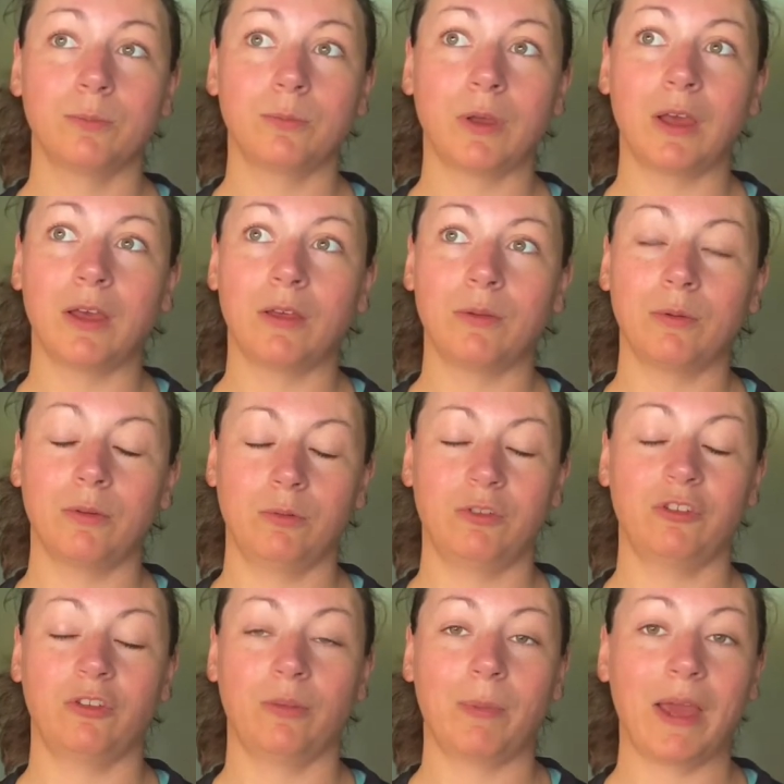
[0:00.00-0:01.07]
Uh, which
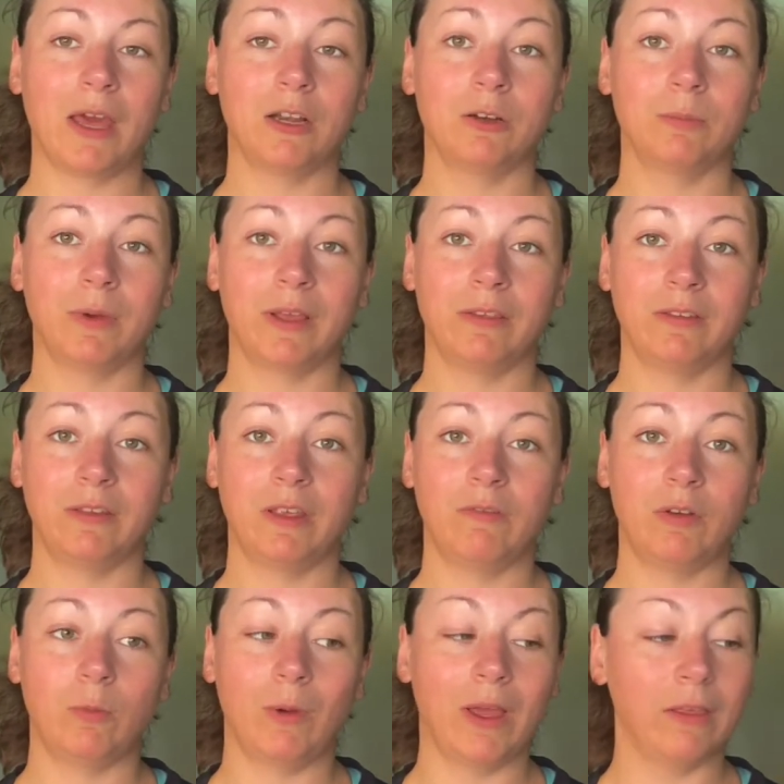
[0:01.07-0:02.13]
is a pattern by
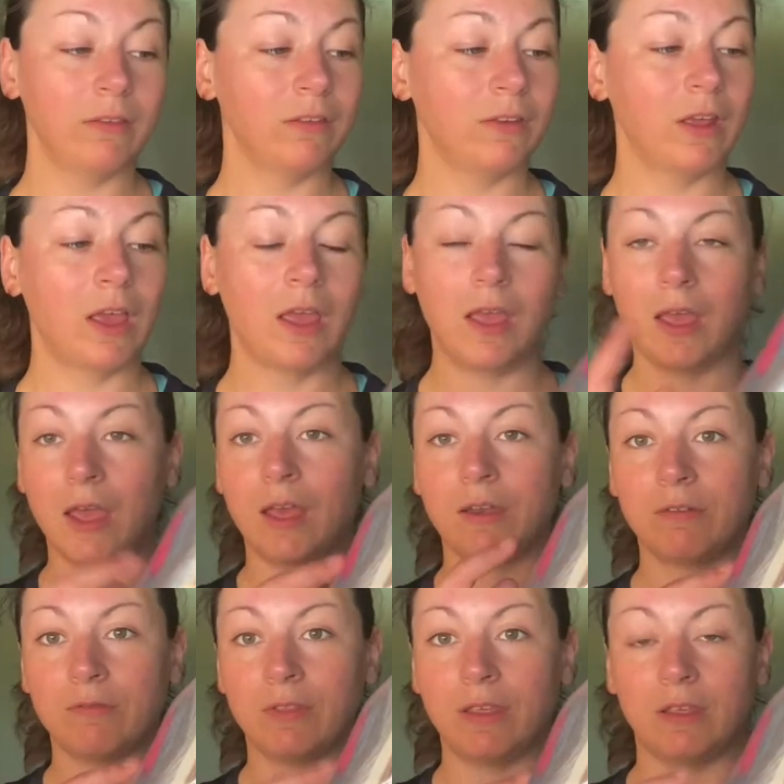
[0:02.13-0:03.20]
Stephen West out
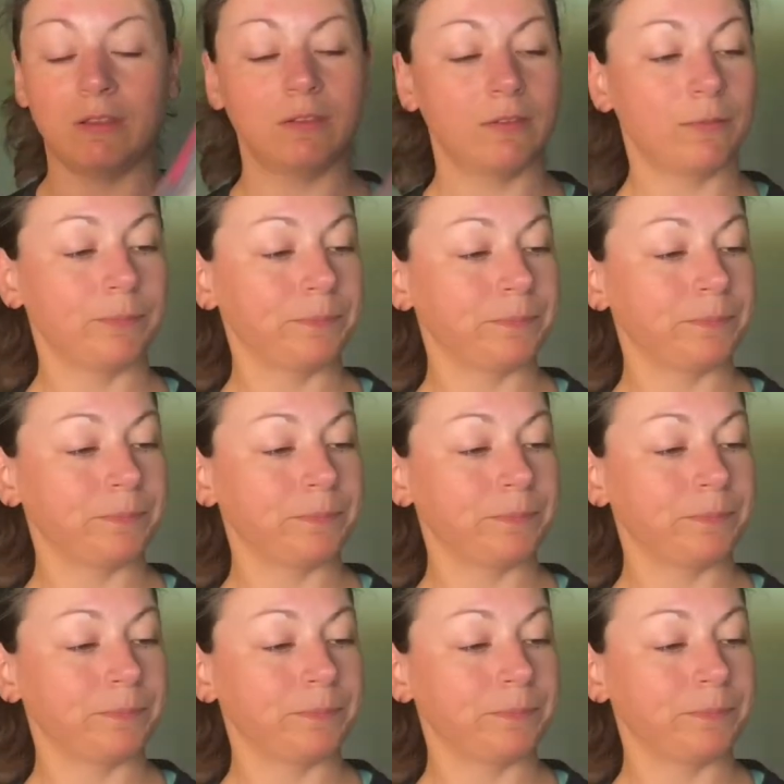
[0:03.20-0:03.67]
of these.